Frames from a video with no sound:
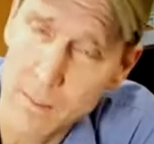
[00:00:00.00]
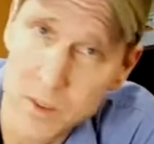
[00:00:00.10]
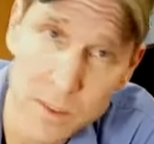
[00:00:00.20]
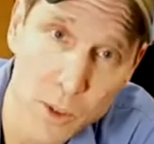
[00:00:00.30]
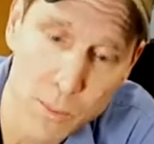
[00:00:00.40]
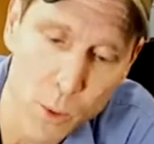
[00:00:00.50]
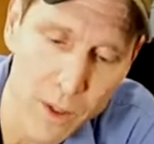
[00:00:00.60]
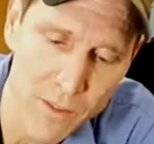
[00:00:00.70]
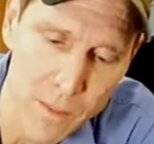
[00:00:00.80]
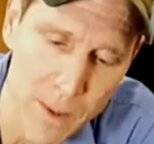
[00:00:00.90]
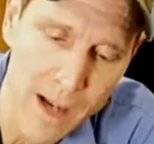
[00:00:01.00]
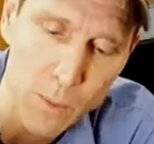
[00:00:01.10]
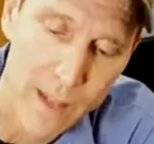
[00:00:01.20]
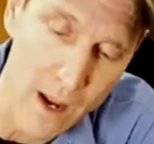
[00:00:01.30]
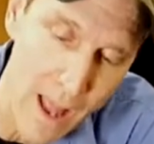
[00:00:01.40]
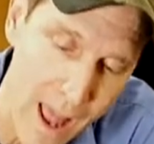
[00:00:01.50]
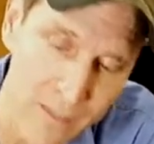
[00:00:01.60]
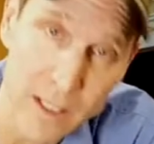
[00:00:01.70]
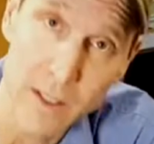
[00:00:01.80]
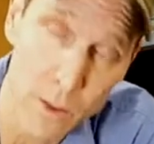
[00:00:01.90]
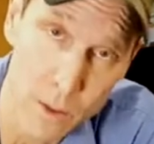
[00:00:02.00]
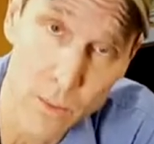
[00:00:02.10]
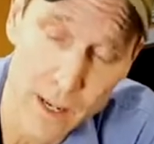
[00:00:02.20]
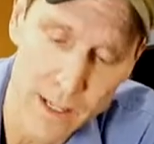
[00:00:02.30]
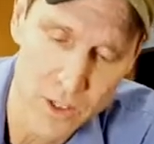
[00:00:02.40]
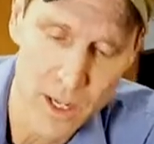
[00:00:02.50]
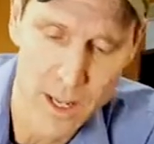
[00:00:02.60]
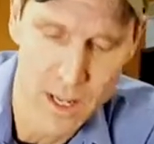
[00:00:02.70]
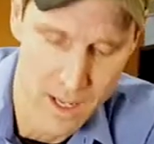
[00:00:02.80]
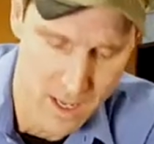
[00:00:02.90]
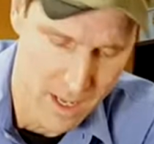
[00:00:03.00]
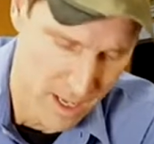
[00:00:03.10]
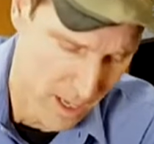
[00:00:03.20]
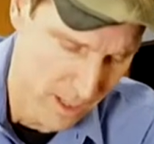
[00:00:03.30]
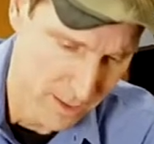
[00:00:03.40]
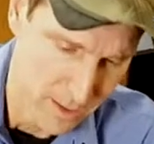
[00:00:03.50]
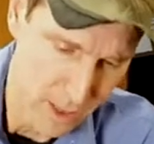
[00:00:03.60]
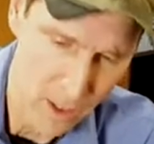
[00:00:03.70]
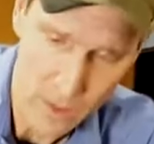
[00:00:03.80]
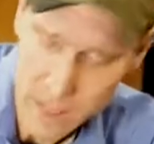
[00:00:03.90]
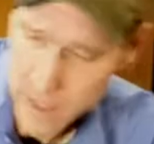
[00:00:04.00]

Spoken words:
similar point of impact without having to go to the range. So,